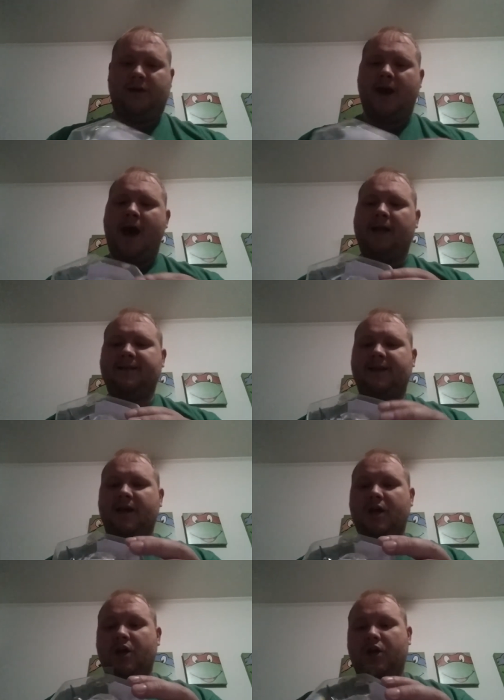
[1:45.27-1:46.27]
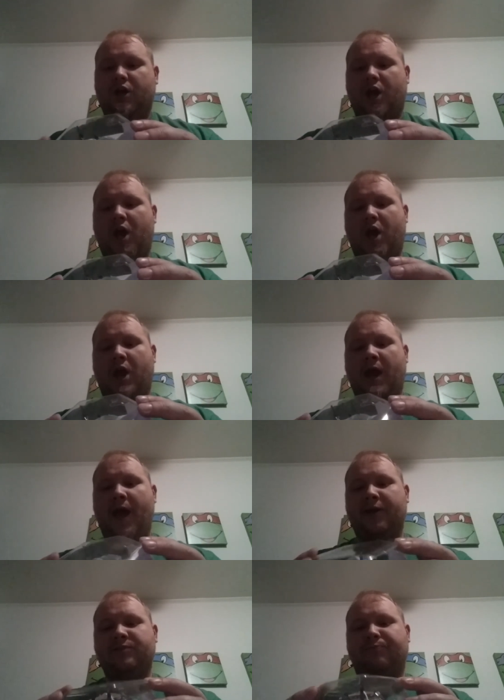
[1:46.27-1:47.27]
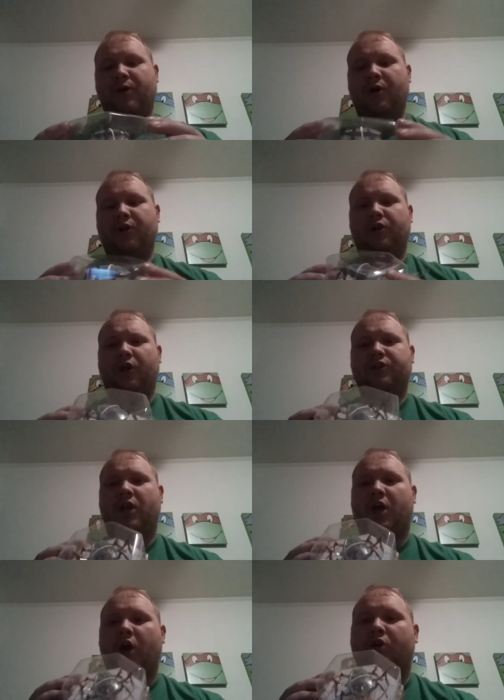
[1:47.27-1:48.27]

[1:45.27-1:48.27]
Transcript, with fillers: got a hex bug. Looks like